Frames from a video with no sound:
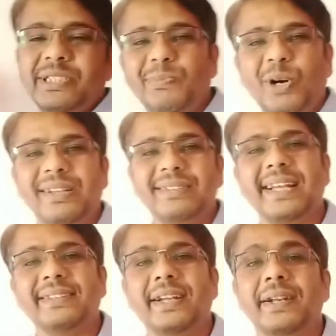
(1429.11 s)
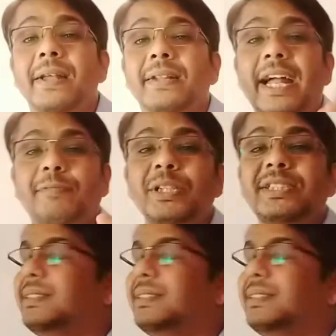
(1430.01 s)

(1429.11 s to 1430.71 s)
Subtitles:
This number is smaller than that.